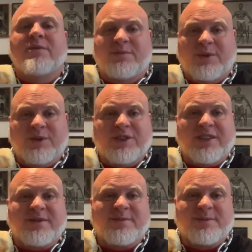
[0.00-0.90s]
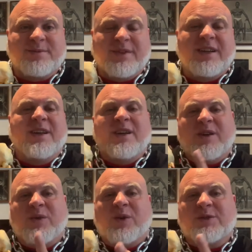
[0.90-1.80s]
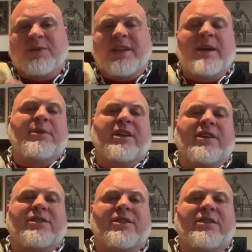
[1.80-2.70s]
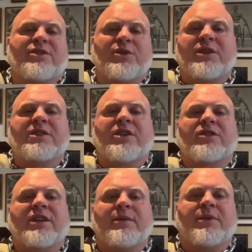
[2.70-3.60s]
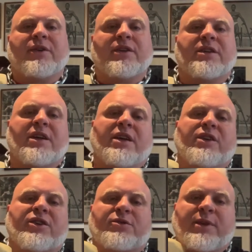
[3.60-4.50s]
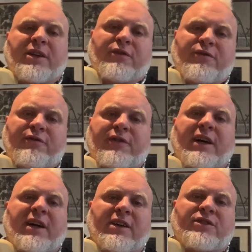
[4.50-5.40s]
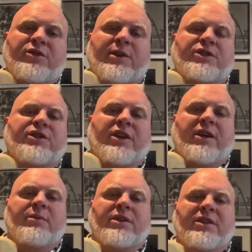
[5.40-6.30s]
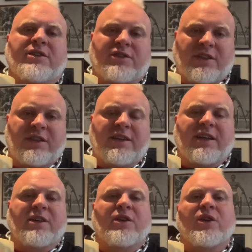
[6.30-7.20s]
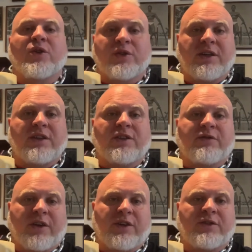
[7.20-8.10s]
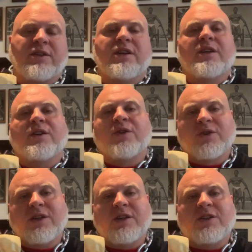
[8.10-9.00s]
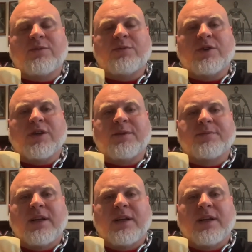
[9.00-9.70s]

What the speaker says: bullshit. What's been happening is during this lockdown period, you're spending far too much time sitting down, looking at your phone, looking at your computer,